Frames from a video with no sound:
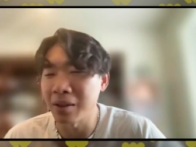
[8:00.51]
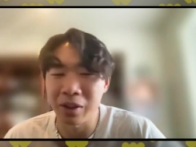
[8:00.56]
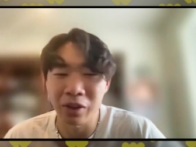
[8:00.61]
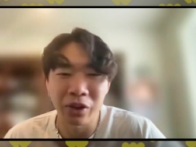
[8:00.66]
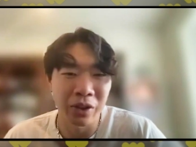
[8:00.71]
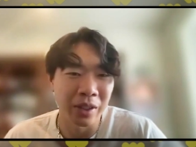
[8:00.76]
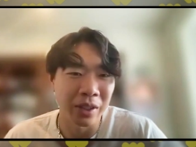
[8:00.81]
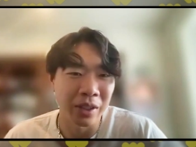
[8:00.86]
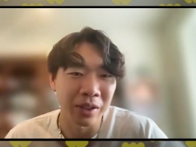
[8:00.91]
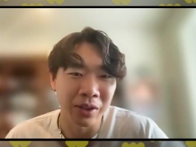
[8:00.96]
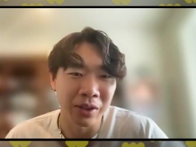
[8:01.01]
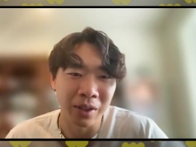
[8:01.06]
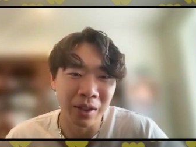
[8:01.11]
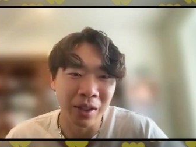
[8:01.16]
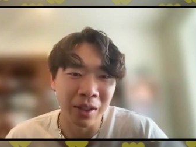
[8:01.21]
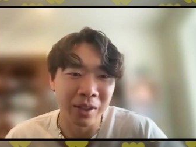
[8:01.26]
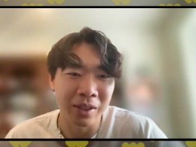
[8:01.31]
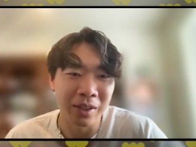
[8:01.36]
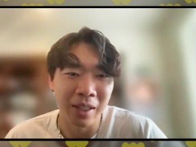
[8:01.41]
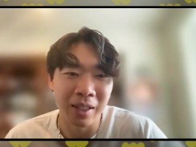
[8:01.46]
like triggers on
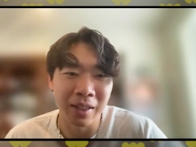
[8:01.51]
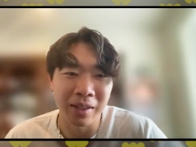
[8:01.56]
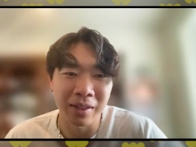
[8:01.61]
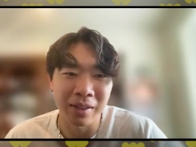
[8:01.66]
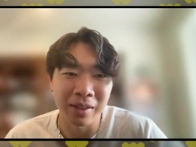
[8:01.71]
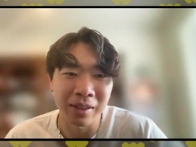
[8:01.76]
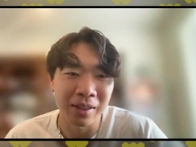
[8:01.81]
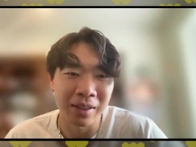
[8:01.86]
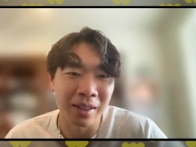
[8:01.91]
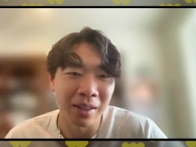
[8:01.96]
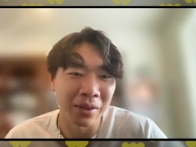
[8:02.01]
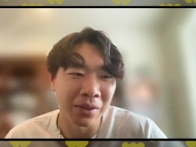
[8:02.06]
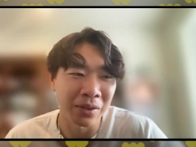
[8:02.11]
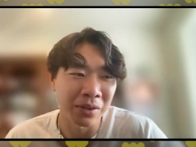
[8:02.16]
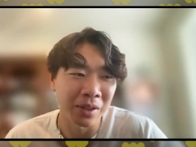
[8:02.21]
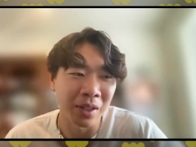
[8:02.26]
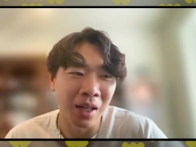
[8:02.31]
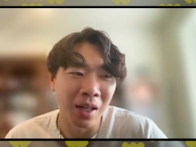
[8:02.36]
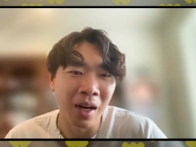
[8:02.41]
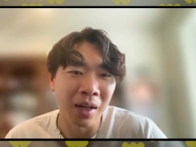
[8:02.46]
our side to see that
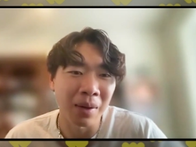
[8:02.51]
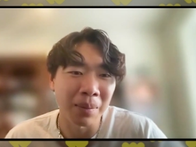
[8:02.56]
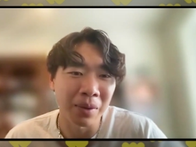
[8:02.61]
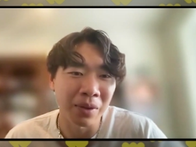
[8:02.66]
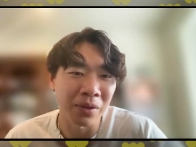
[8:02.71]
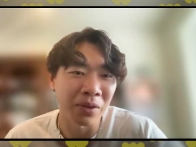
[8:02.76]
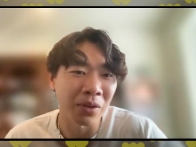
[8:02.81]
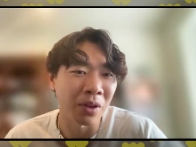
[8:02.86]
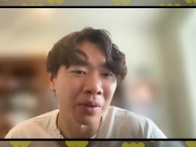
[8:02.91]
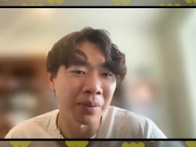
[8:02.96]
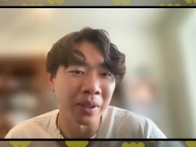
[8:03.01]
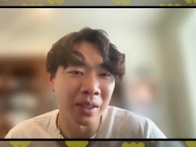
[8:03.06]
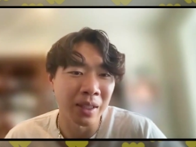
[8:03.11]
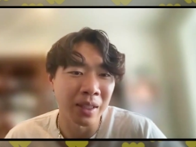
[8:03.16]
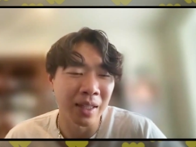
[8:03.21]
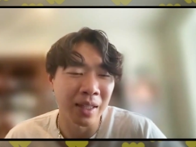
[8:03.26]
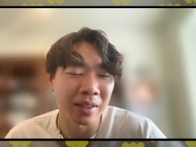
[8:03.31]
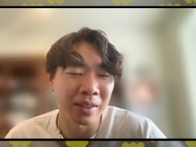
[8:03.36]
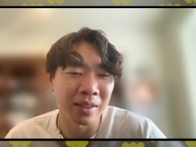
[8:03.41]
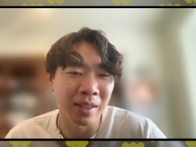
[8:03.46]
who's not performing to
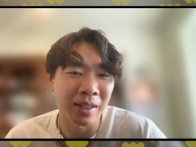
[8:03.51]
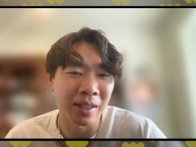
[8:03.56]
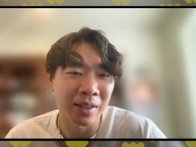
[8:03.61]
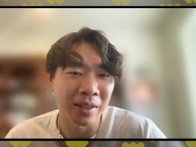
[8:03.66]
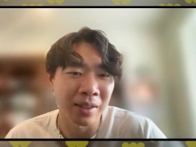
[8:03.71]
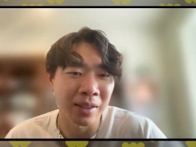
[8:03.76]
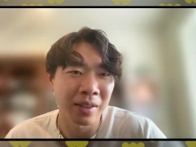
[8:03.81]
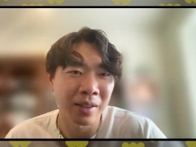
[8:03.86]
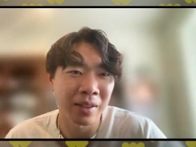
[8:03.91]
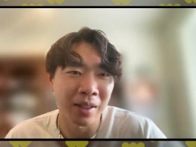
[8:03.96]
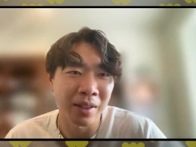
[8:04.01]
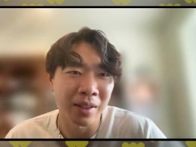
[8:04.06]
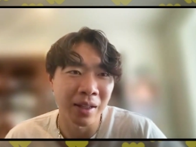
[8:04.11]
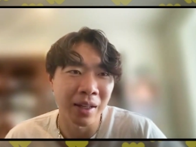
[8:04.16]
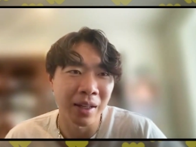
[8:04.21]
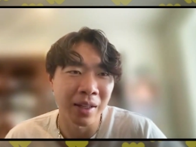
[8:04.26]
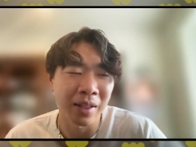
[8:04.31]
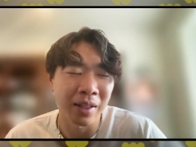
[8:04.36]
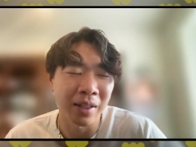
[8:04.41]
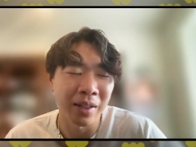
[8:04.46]
that standard, and
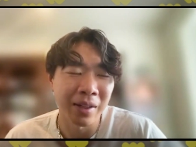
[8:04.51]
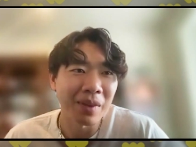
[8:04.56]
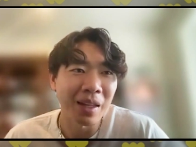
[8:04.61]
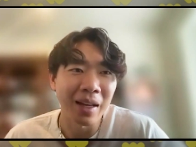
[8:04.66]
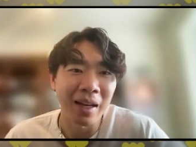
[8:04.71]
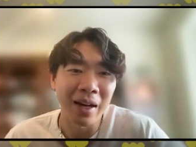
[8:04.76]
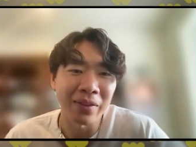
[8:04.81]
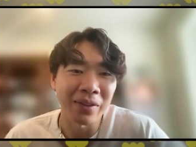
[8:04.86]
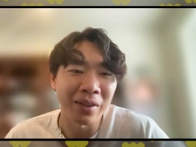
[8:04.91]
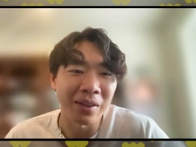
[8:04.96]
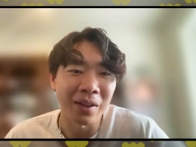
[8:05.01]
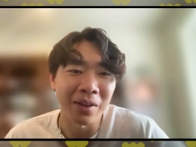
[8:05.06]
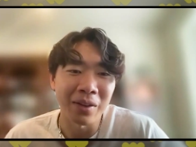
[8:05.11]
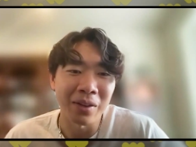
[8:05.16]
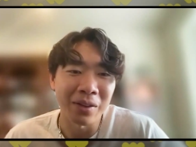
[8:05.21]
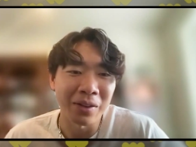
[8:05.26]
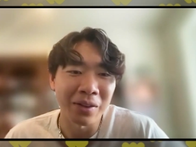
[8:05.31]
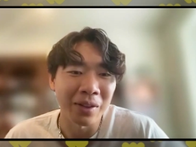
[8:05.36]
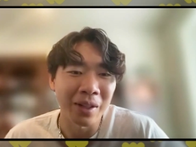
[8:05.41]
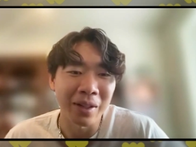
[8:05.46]
then they have to go
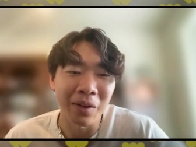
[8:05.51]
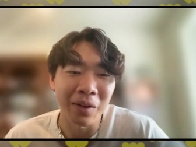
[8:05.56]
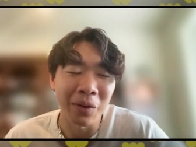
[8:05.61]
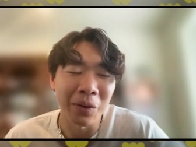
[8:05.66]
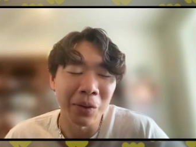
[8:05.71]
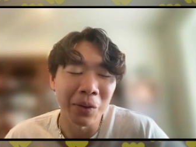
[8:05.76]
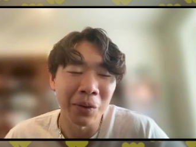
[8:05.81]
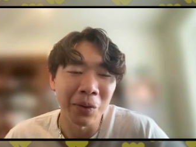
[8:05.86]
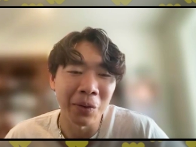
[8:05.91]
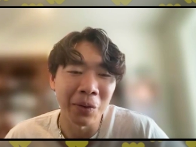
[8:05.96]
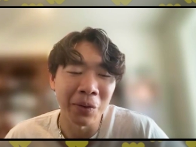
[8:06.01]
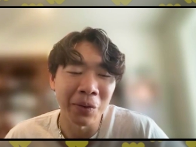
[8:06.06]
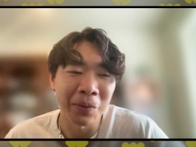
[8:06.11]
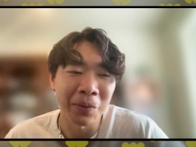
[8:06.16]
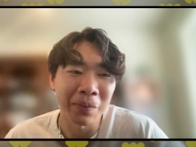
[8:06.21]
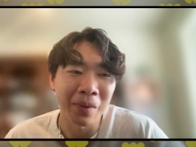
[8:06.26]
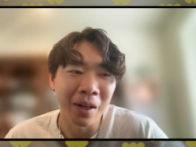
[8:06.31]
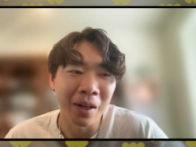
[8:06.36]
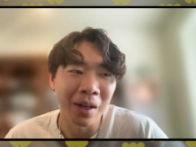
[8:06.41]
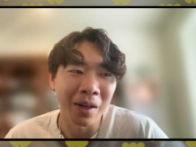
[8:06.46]
through like a whole
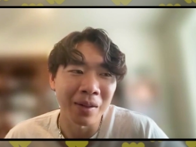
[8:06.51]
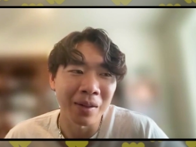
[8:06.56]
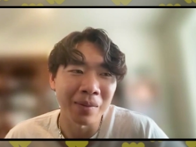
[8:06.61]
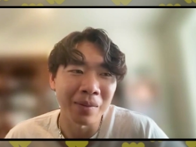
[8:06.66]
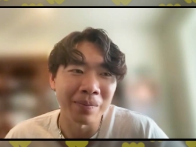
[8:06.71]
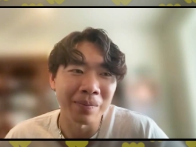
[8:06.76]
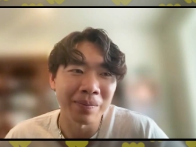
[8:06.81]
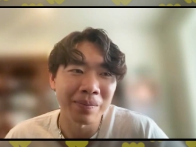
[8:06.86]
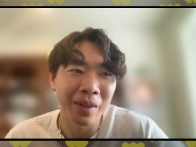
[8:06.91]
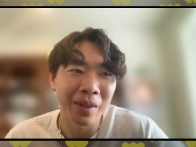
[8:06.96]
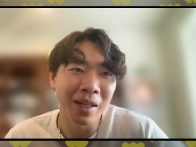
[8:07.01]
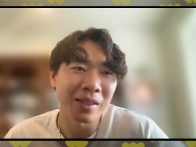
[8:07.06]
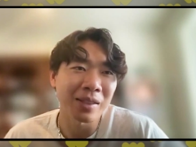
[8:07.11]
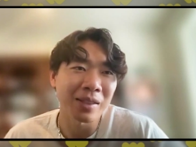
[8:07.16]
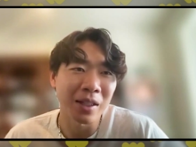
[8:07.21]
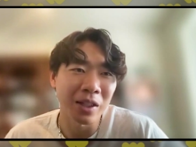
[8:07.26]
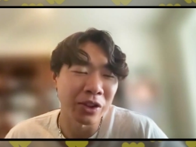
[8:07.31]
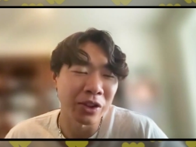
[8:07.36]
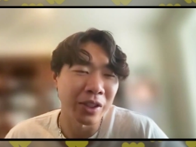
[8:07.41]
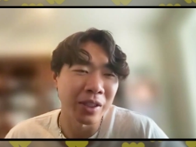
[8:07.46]
I guess
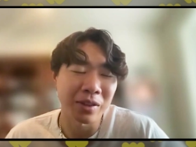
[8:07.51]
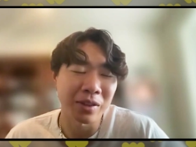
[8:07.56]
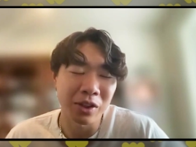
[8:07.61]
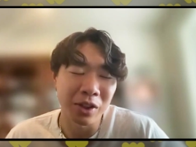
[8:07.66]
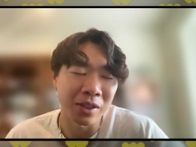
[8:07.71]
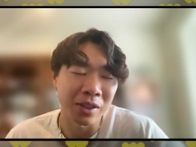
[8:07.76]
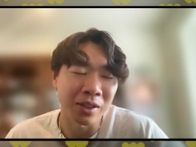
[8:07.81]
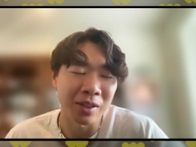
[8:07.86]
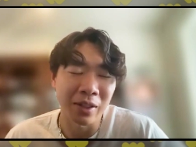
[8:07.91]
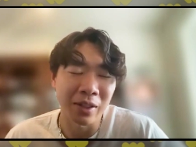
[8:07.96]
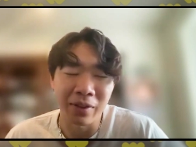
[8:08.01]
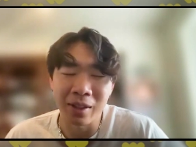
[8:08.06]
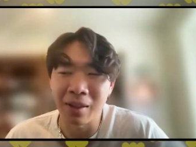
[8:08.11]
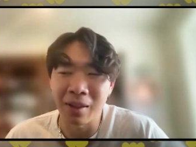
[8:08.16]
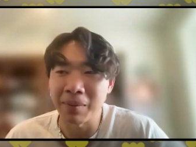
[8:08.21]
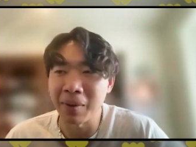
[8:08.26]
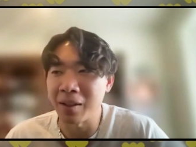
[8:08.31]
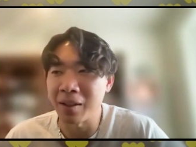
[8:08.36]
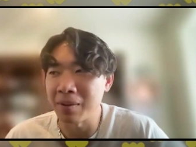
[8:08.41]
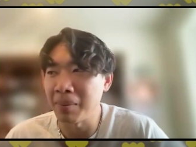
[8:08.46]
like our trust and safety
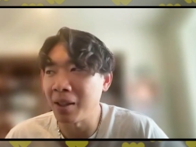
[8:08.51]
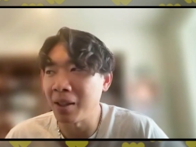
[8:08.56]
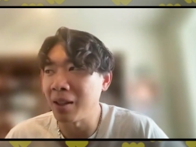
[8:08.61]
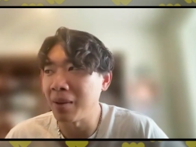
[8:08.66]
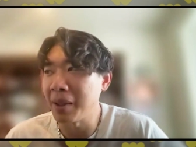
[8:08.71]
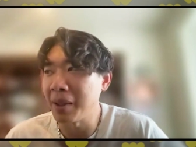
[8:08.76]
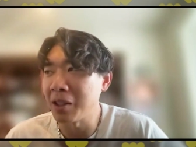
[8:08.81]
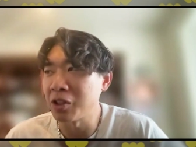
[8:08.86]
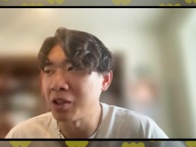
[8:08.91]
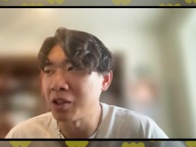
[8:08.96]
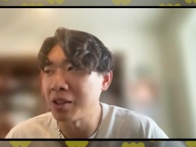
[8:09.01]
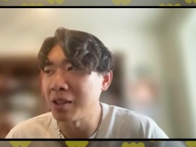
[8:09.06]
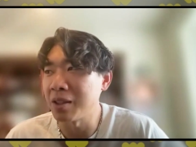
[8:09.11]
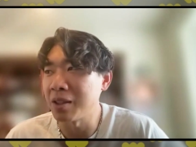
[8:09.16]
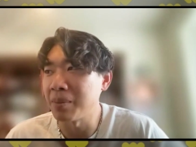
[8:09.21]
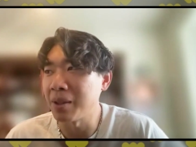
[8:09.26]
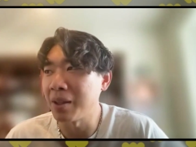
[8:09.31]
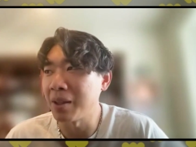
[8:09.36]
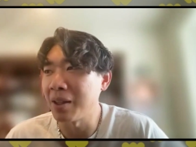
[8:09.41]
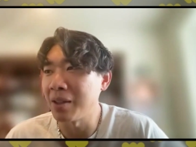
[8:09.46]
team mainly manages
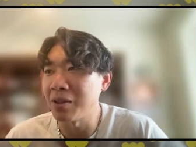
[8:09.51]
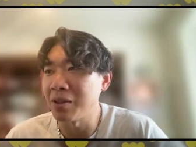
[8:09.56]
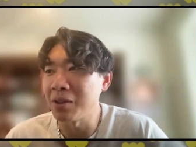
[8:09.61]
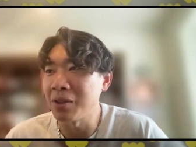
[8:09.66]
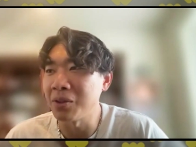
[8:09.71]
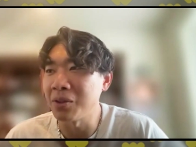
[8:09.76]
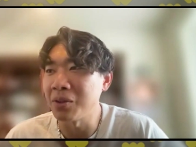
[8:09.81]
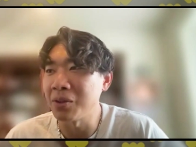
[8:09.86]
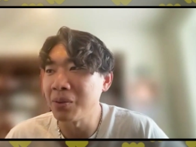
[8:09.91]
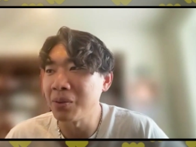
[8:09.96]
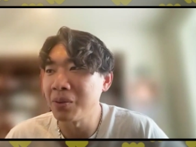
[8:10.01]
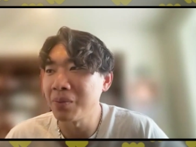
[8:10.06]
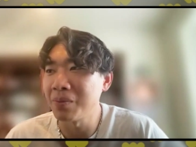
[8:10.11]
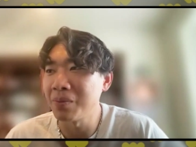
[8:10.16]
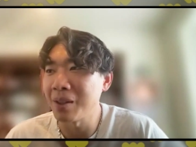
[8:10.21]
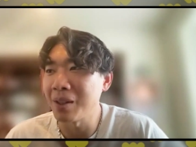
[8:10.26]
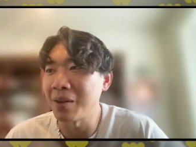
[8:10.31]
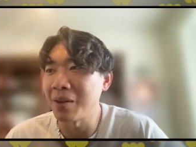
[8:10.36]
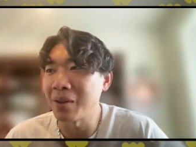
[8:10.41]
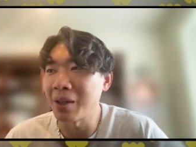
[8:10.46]
it, but they do
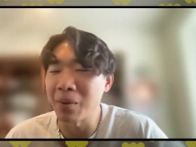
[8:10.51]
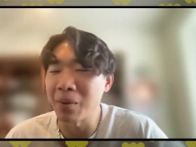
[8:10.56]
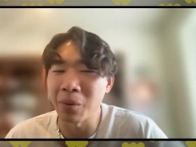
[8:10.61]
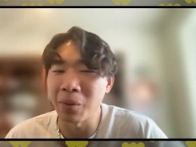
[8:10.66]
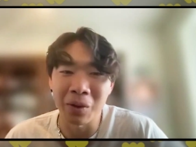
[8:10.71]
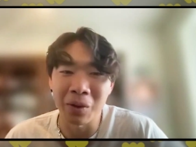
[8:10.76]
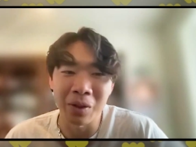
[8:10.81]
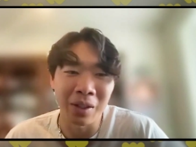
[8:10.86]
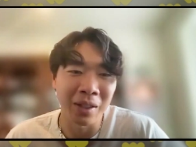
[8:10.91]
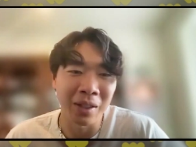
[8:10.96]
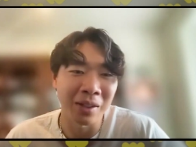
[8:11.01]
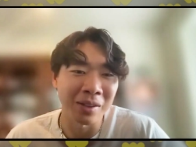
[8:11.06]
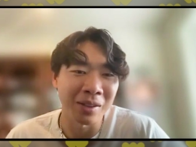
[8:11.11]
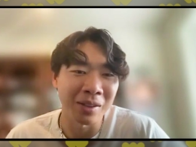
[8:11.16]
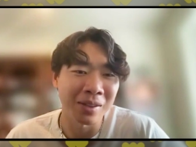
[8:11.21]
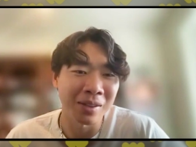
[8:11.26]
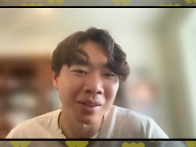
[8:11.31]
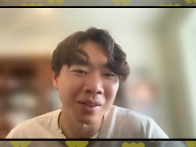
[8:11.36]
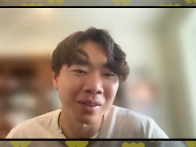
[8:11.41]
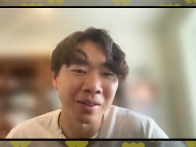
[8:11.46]
get
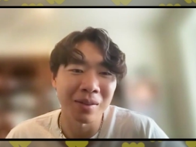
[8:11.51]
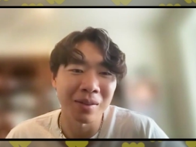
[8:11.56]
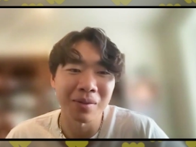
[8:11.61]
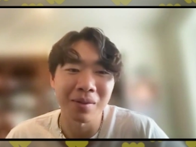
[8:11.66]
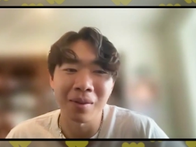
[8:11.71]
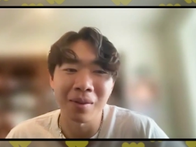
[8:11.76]
warnings.